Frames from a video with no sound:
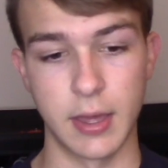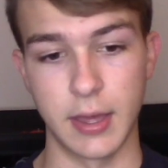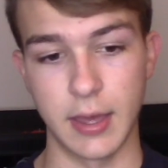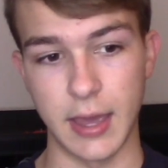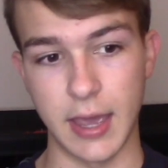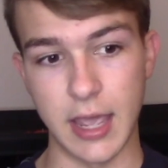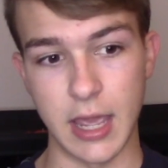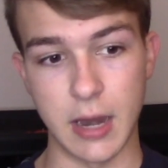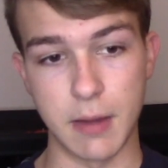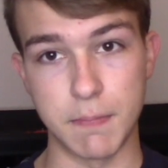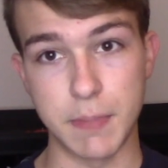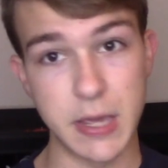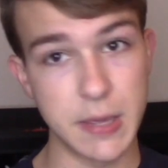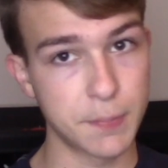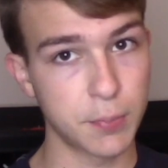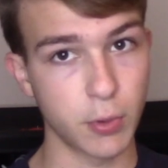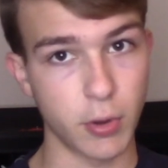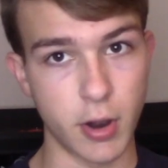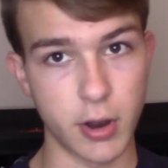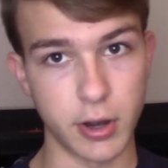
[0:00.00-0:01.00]
And
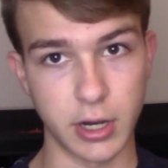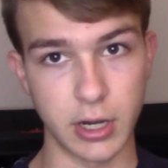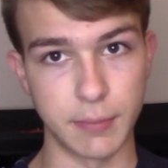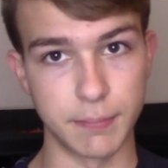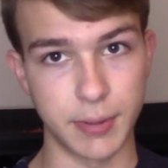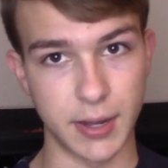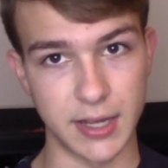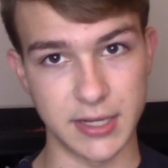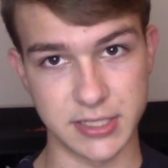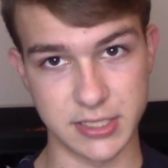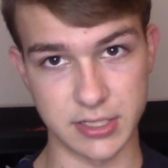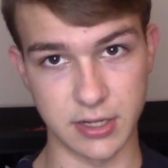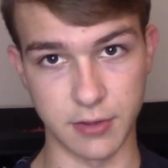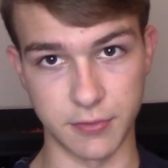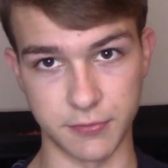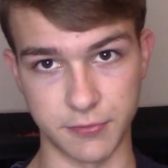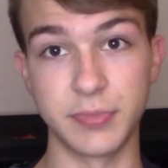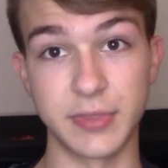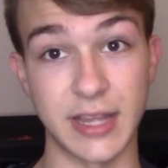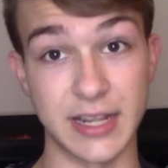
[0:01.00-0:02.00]
people aren't going to buy
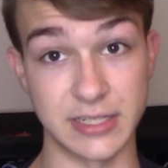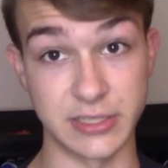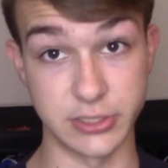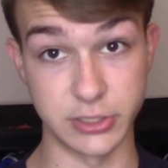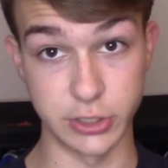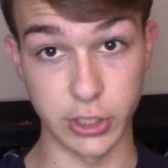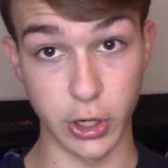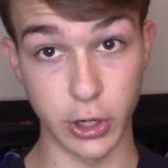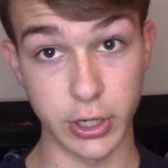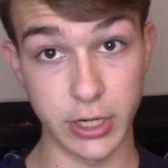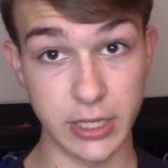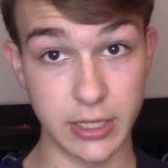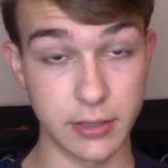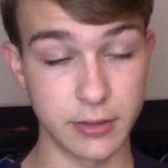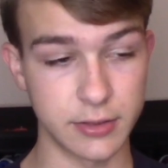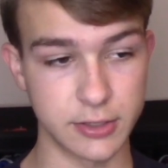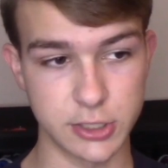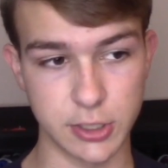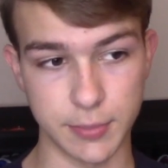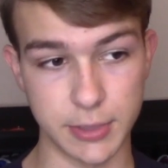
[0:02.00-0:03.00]
stuff that's dirty,
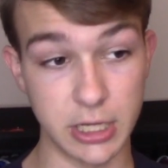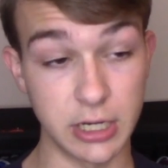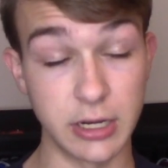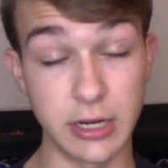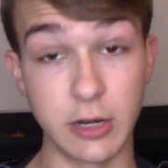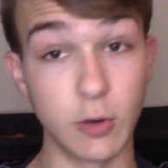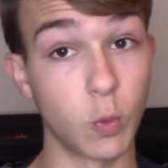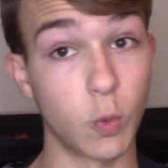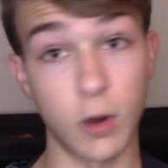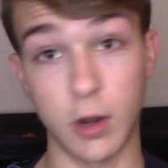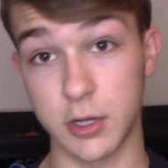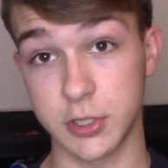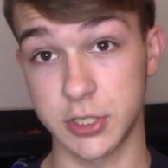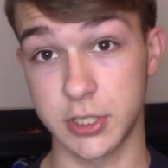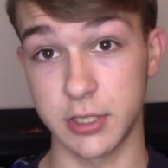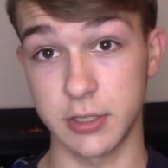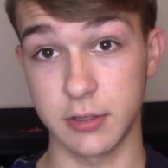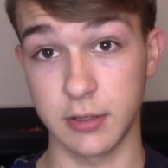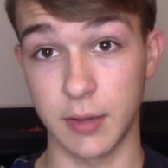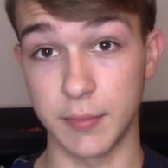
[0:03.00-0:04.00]
so you need to wash it.